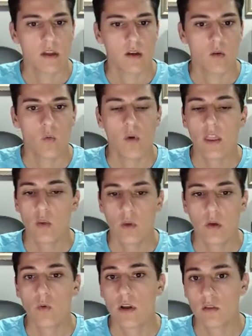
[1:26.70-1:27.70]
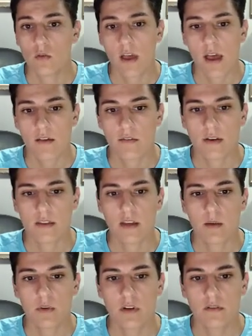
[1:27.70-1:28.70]
When we want to have a
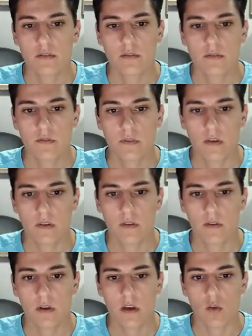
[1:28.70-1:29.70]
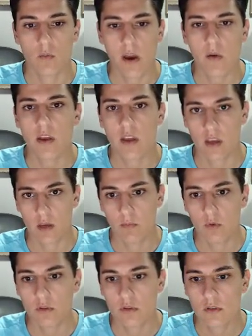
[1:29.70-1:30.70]
number a numeric
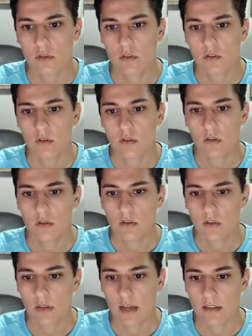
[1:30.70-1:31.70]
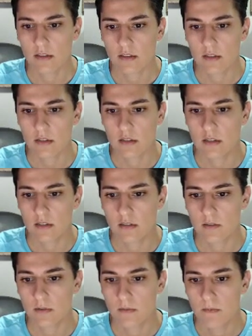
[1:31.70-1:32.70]
input that is
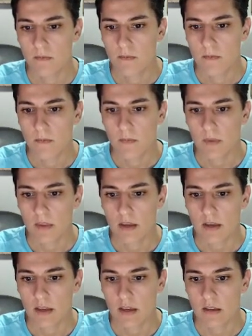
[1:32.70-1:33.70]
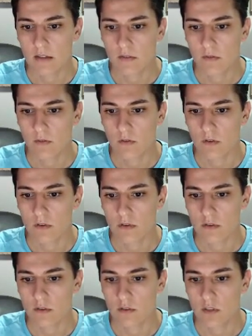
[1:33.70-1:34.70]
the case for
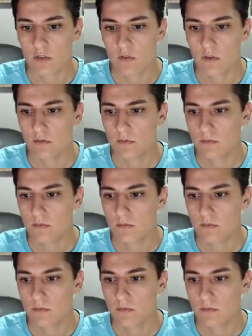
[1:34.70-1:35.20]
this field.